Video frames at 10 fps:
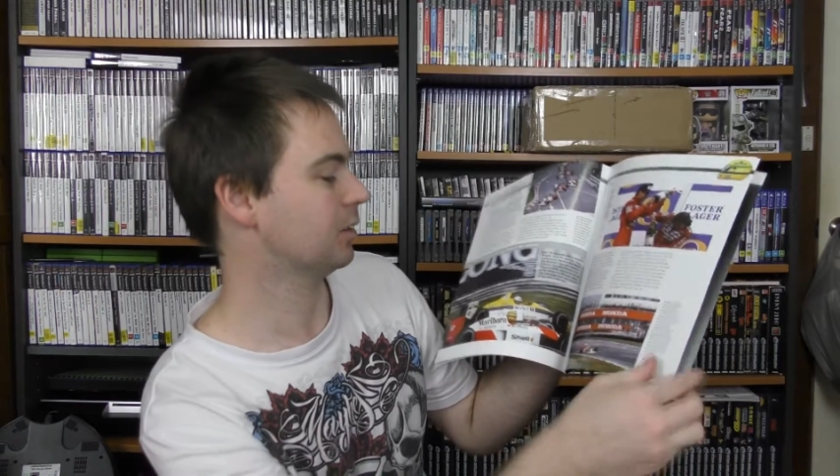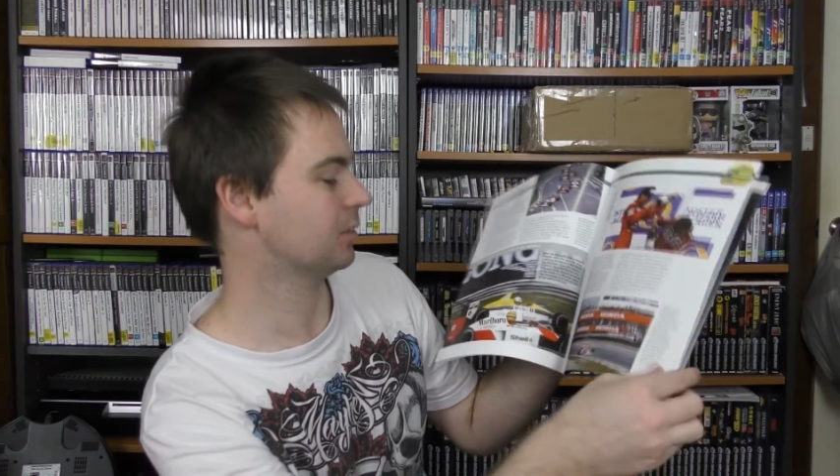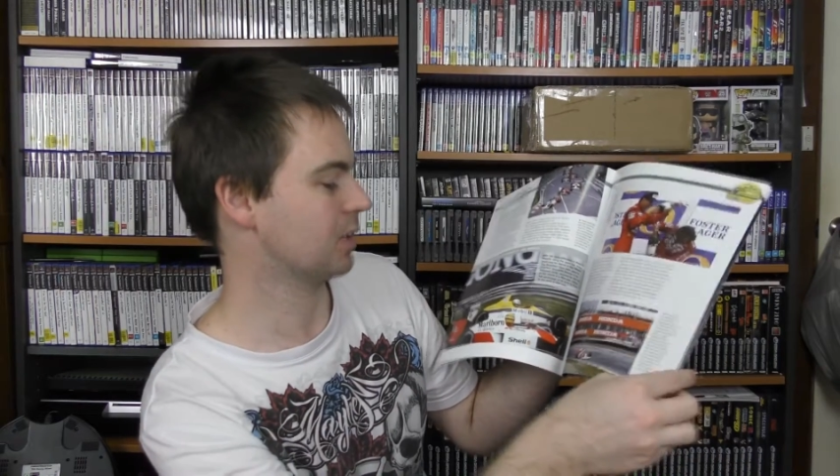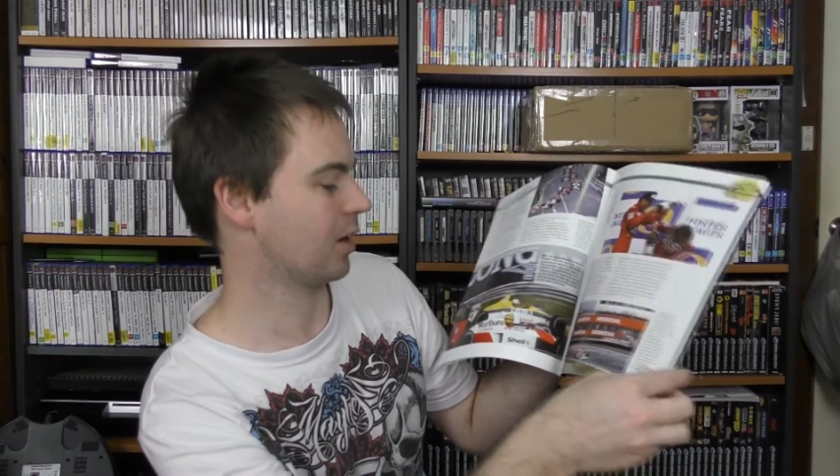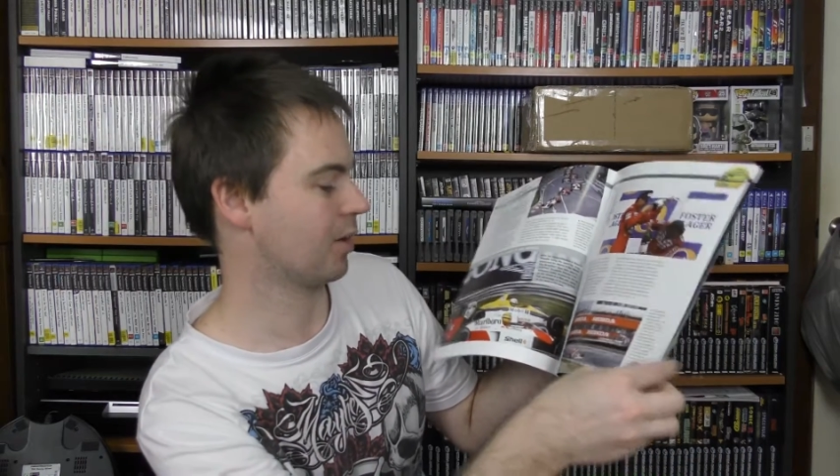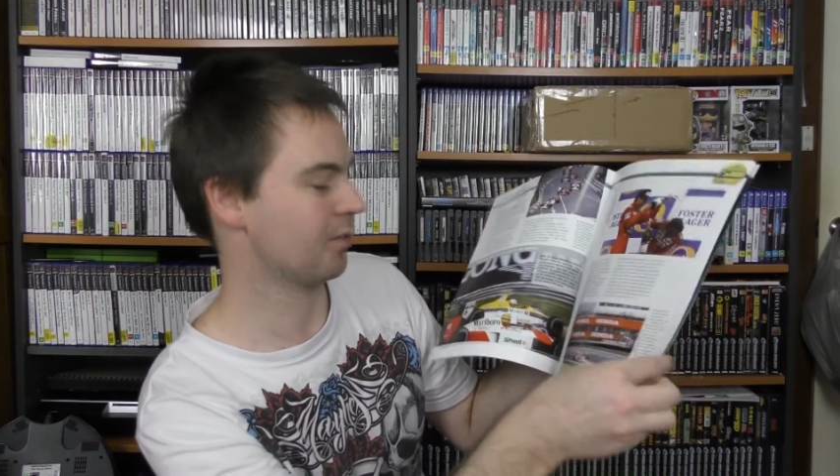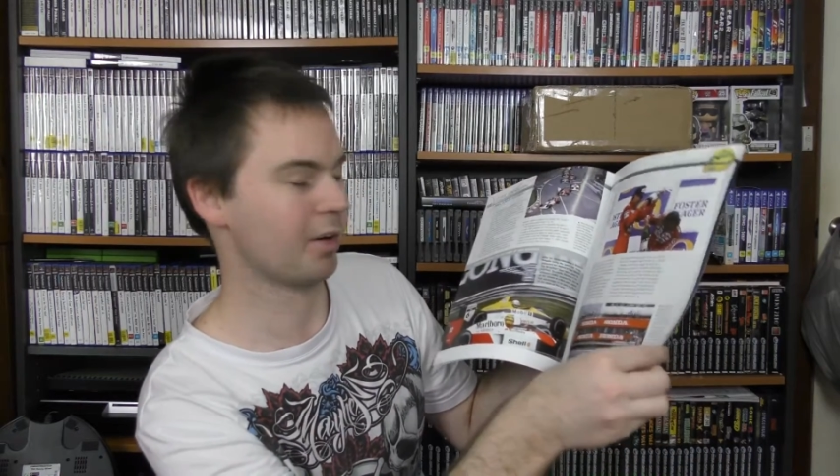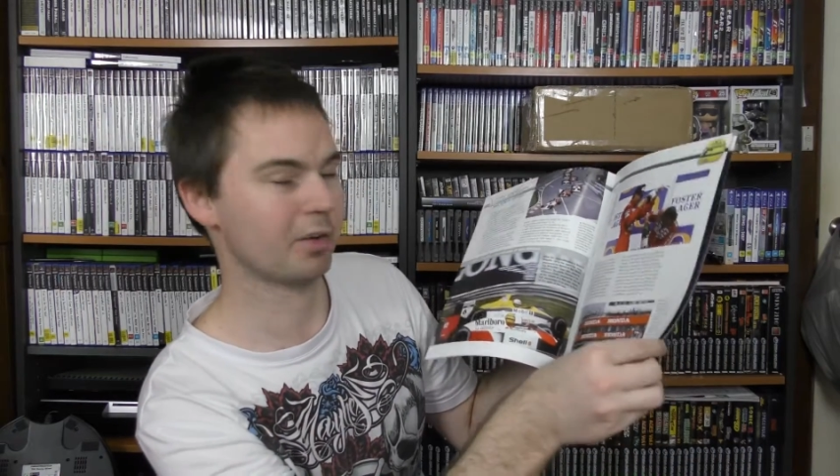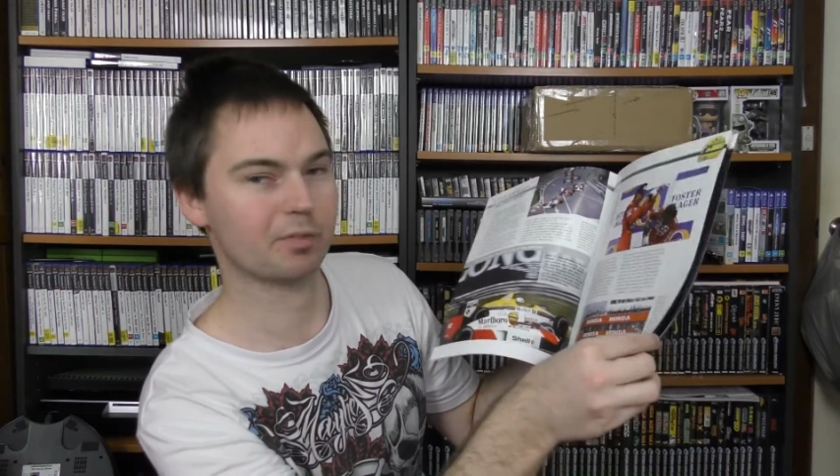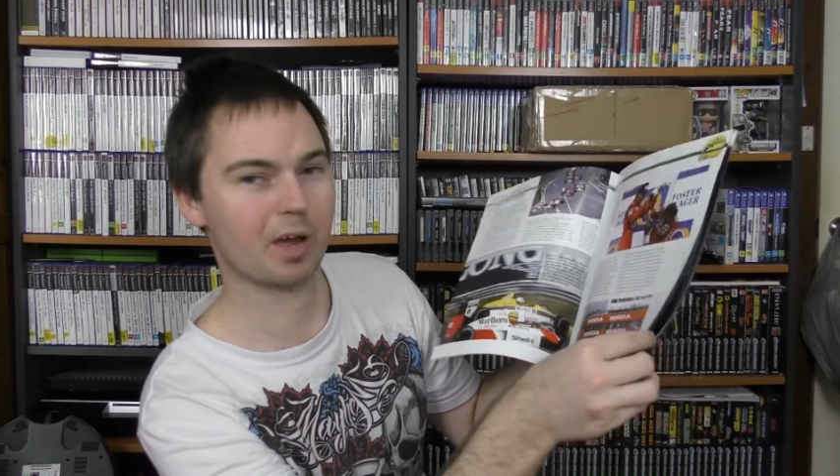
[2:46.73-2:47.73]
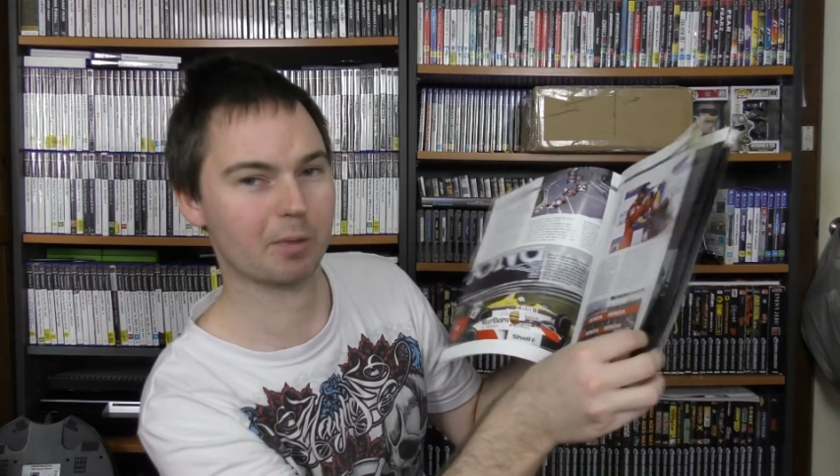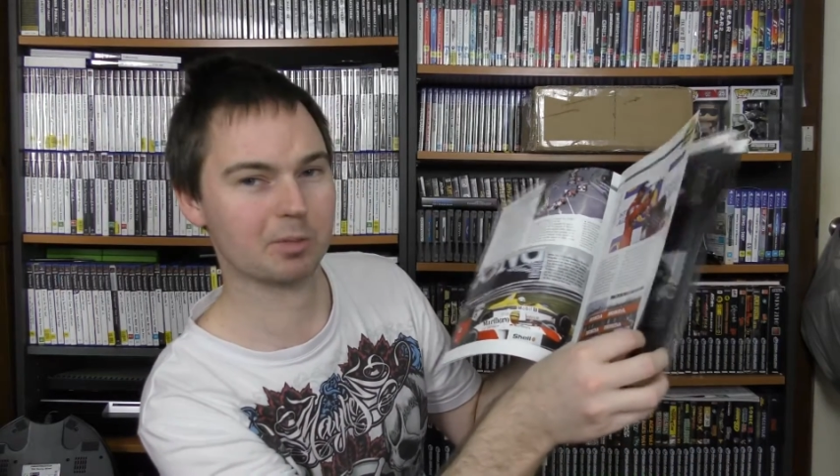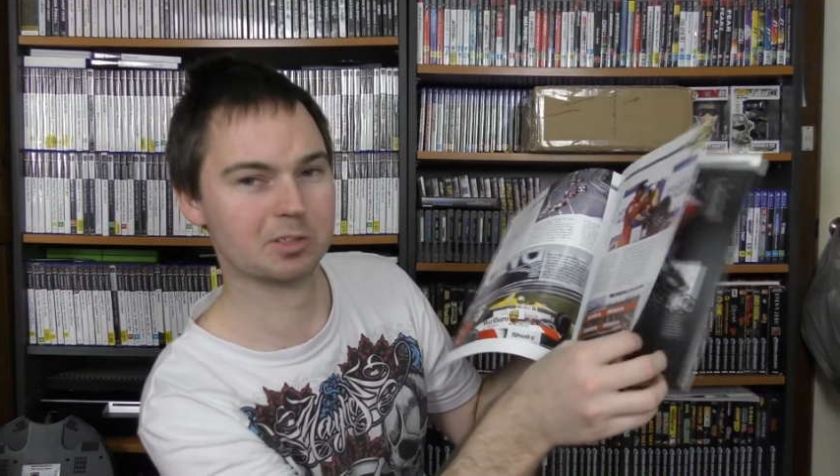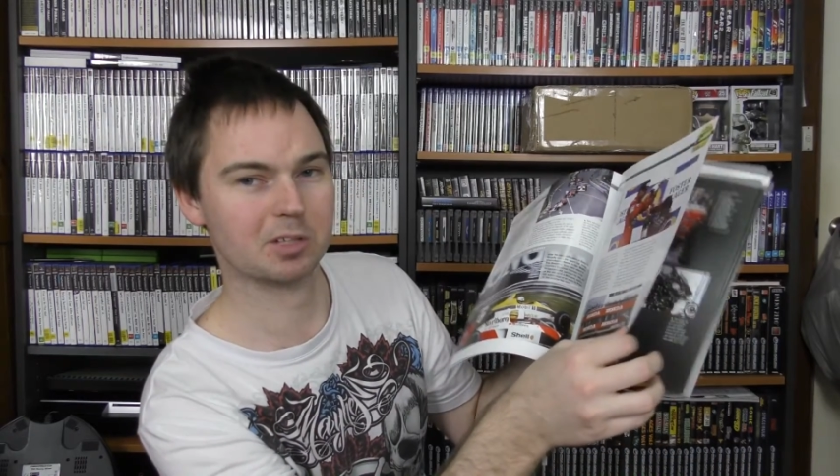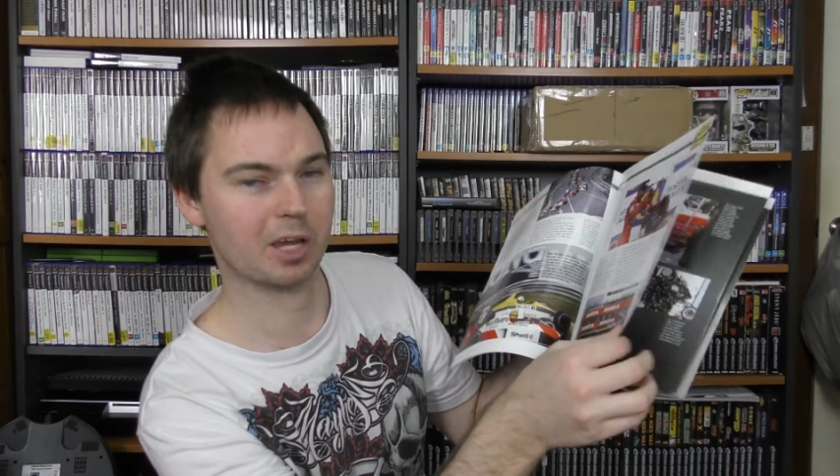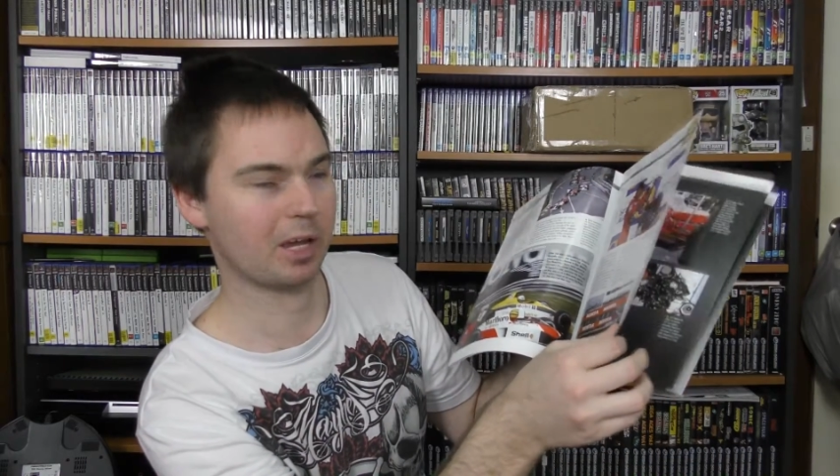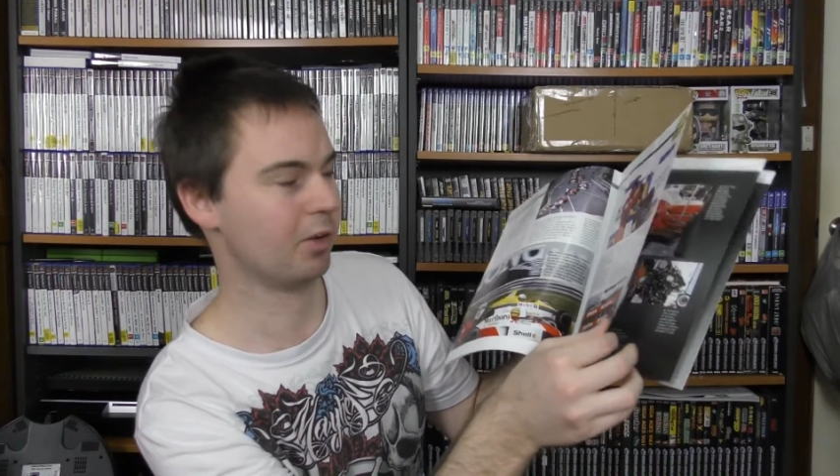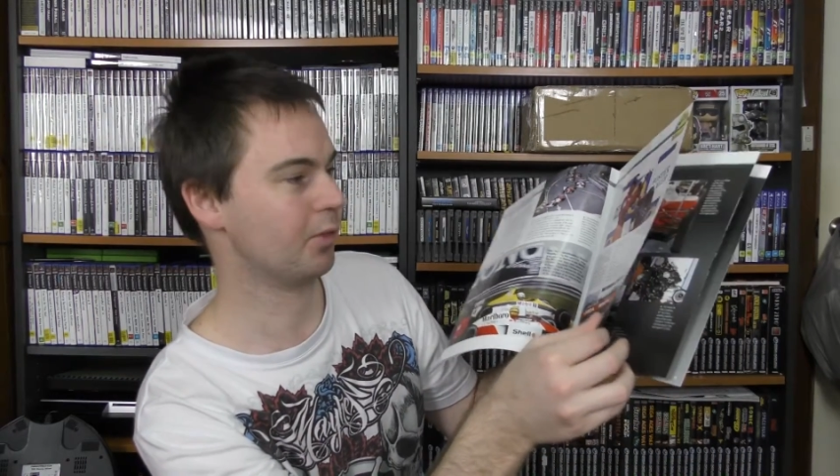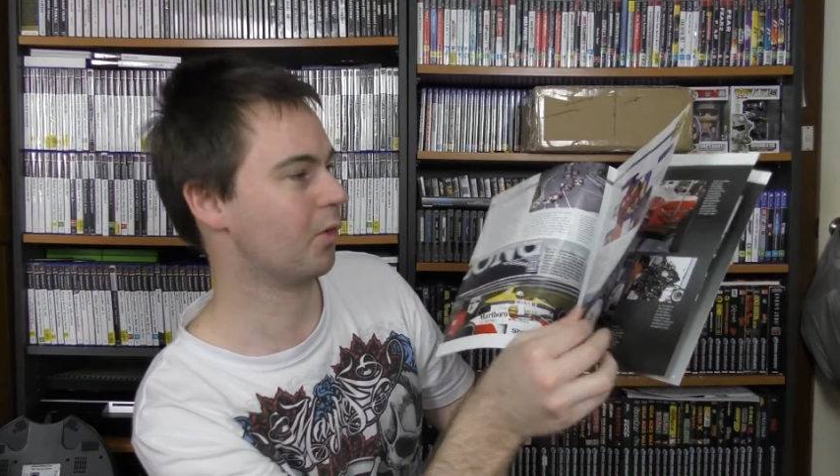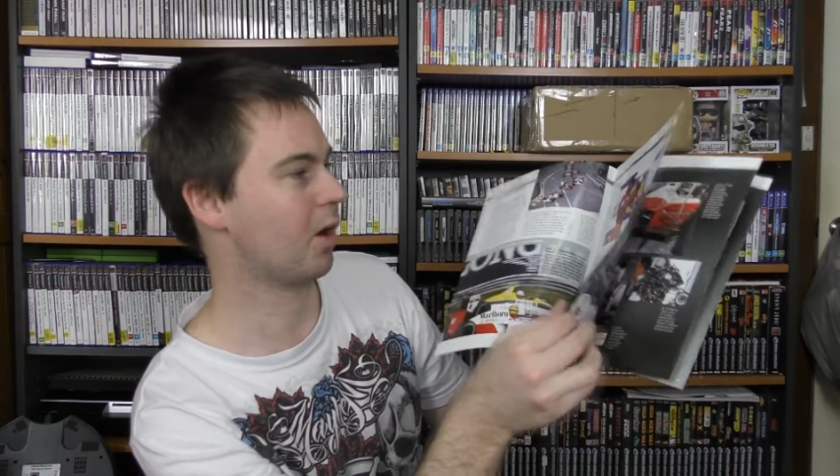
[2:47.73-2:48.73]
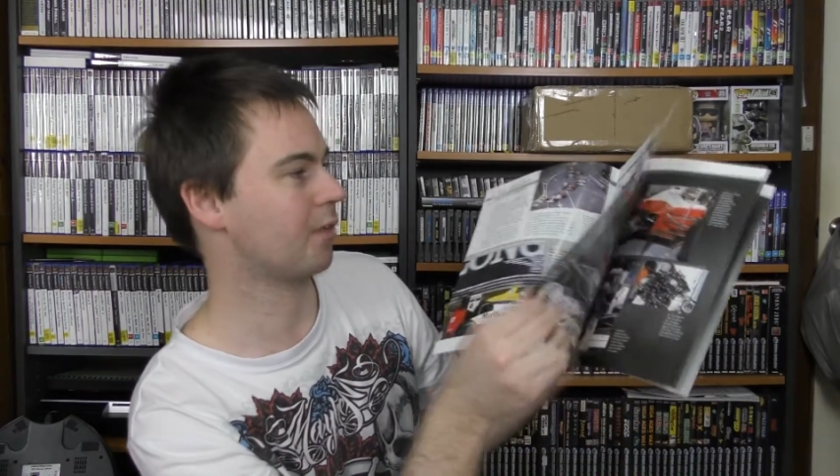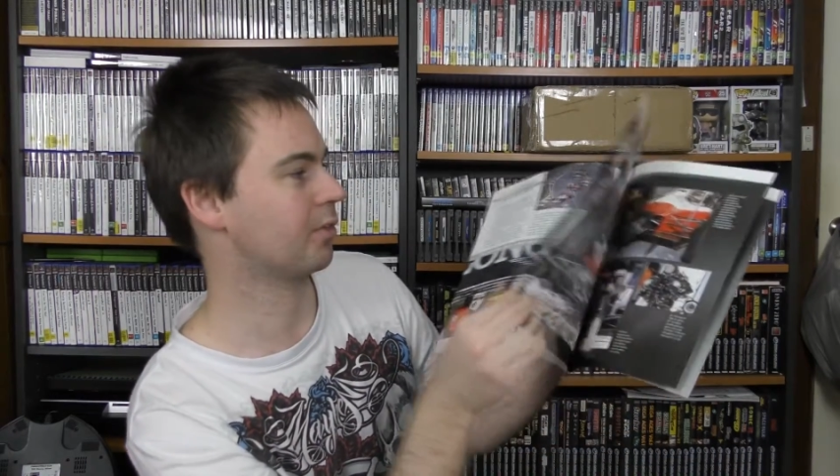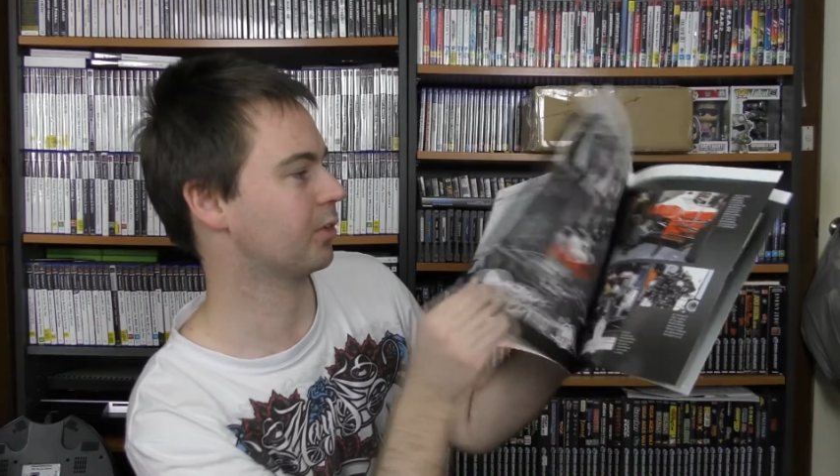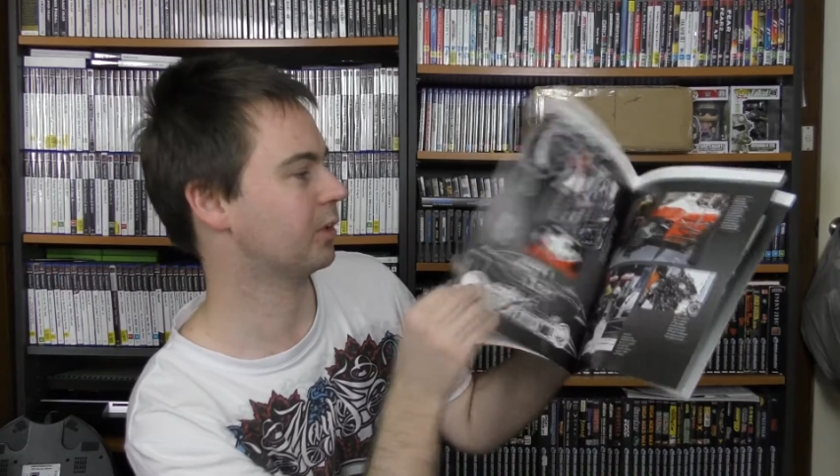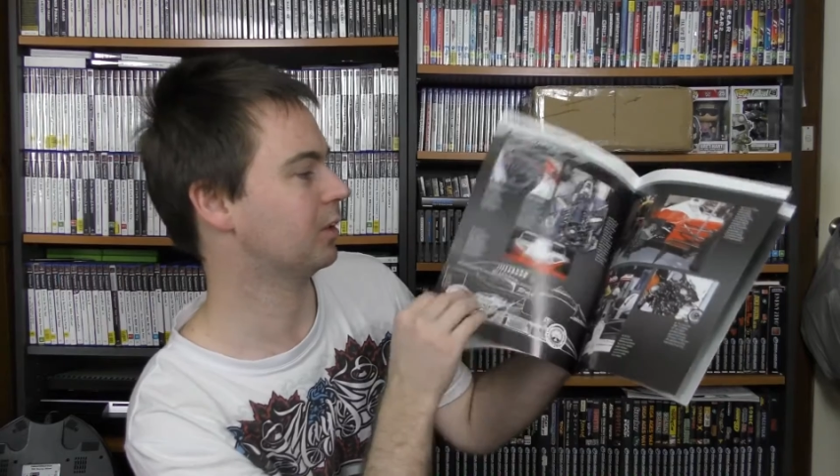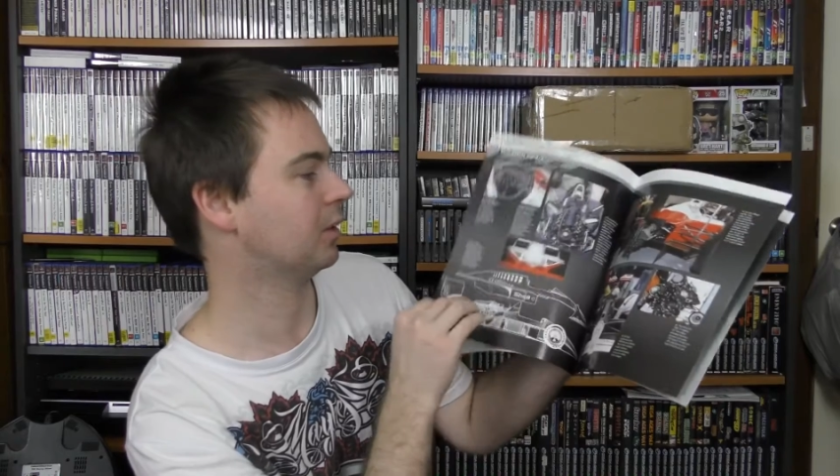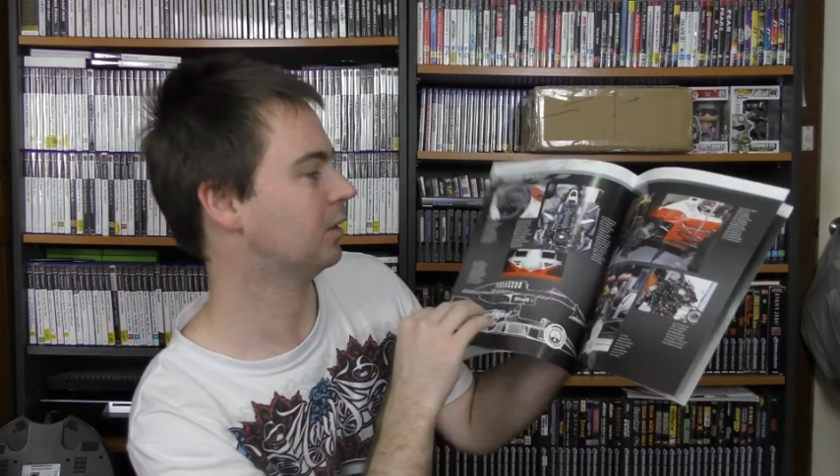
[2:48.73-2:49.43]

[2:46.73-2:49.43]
So very famous heated rivalry.